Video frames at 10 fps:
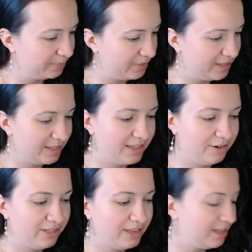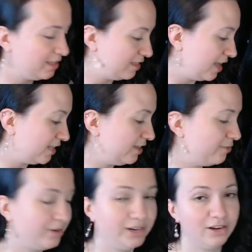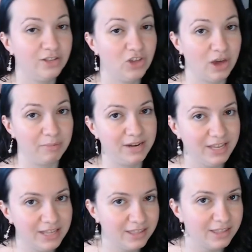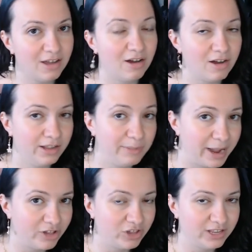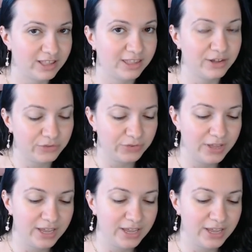Since everything is technically written in Japanese, on the packaging itself,